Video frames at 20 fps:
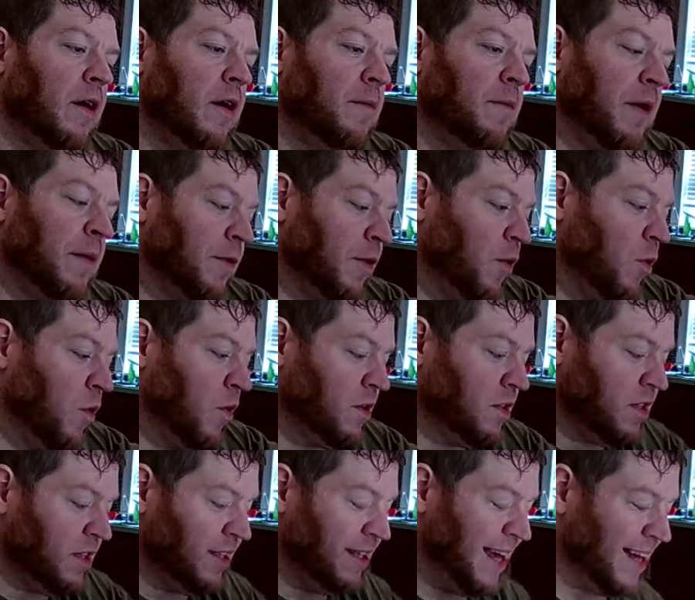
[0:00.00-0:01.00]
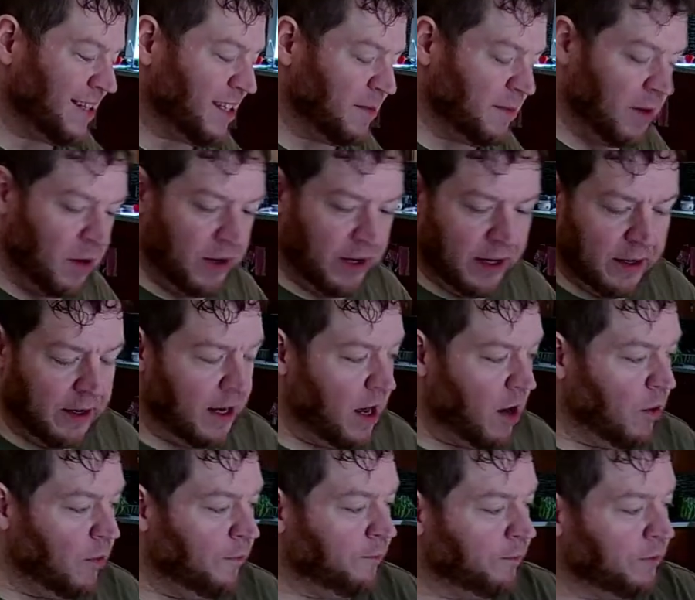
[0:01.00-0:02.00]
peppercorns, and that's about it.
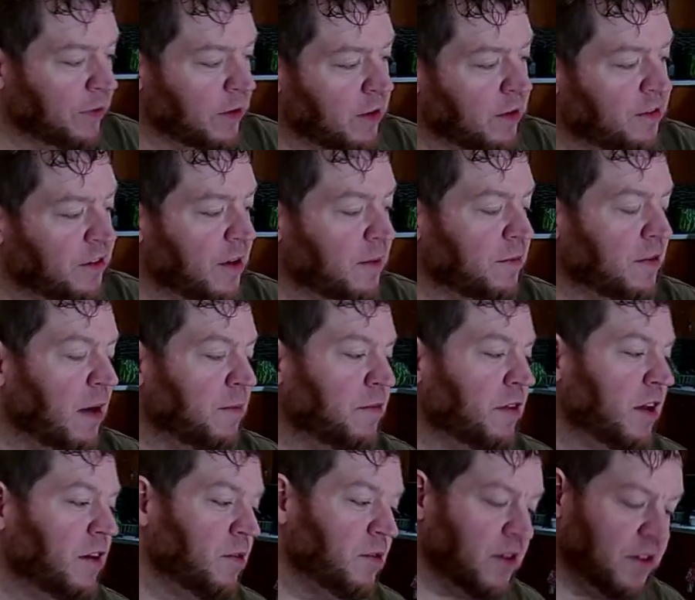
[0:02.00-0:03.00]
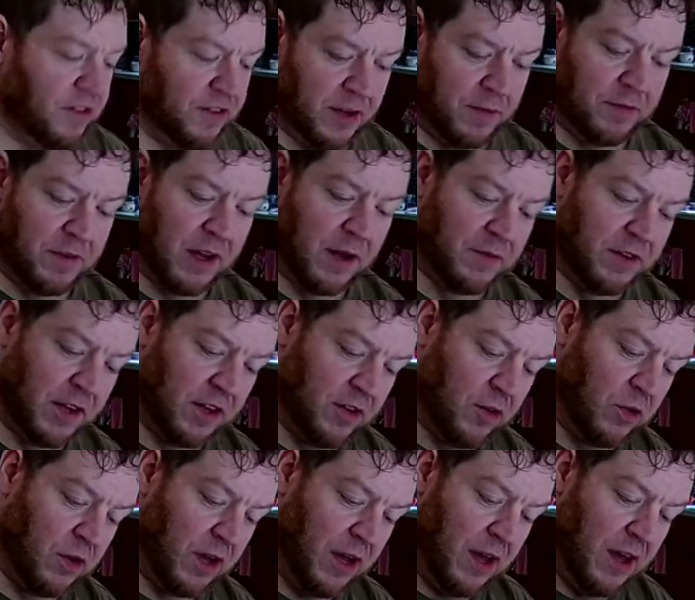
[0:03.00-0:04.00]
Now, sometimes I do this, sometimes I
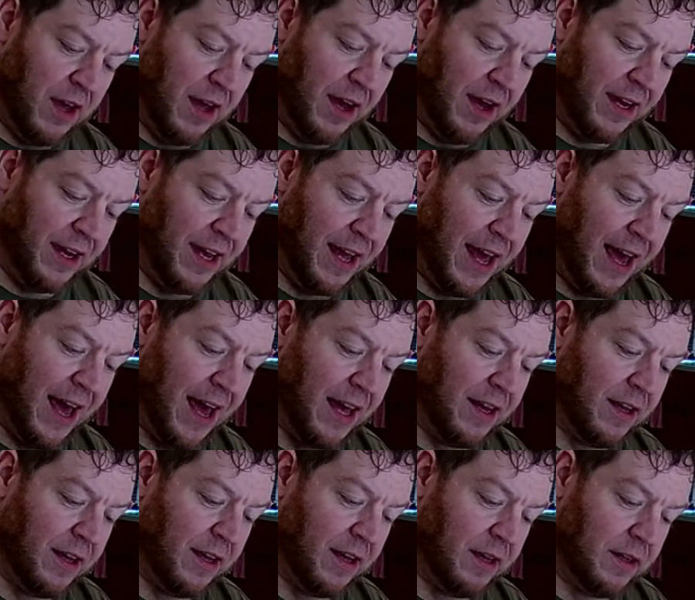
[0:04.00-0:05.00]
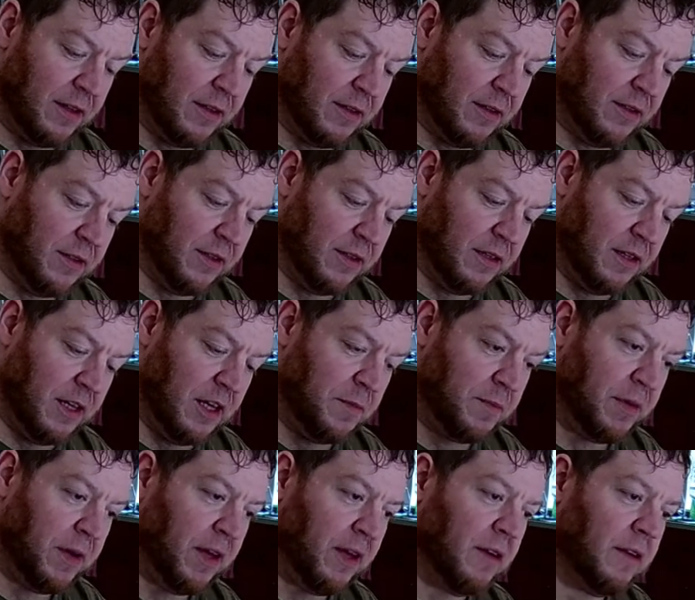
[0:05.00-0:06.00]
don't. I'm going to add a
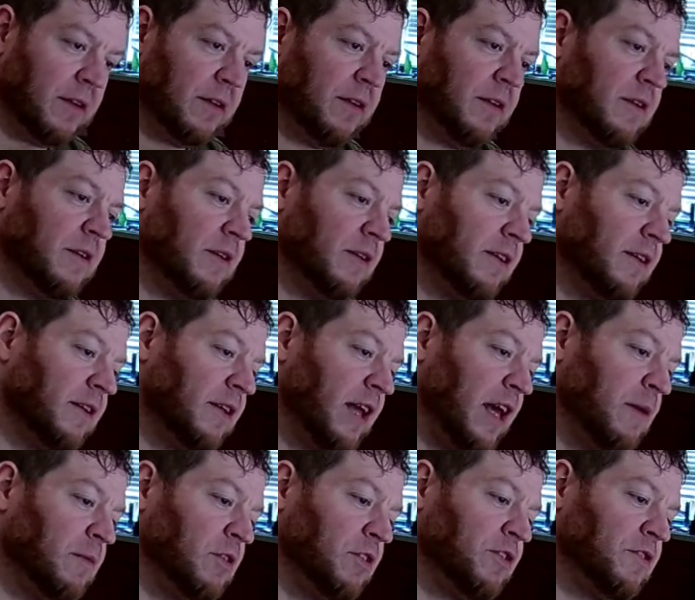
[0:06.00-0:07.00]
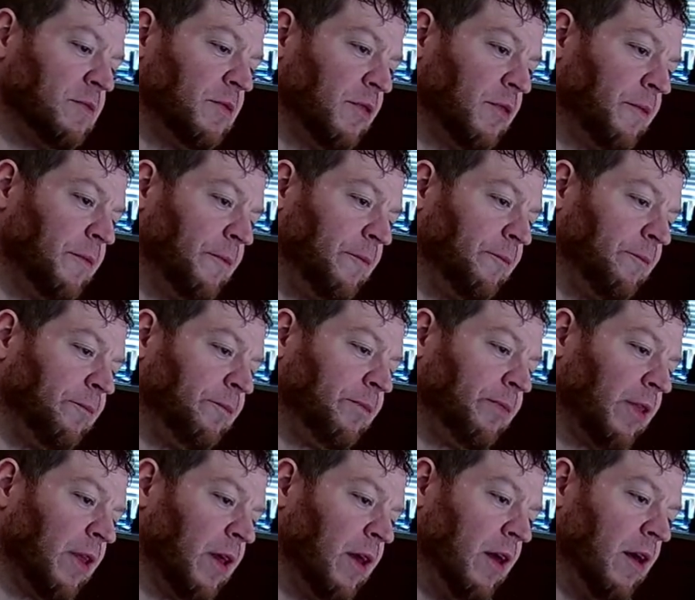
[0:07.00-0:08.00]
heaping tablespoon
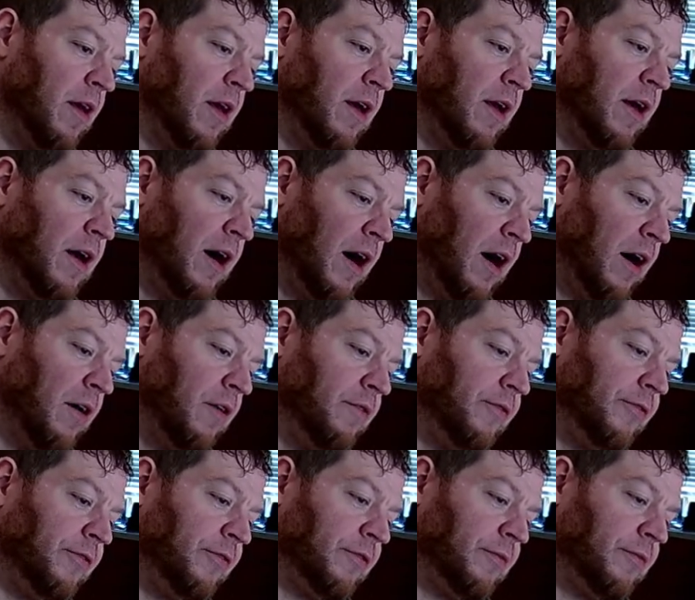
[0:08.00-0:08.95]
of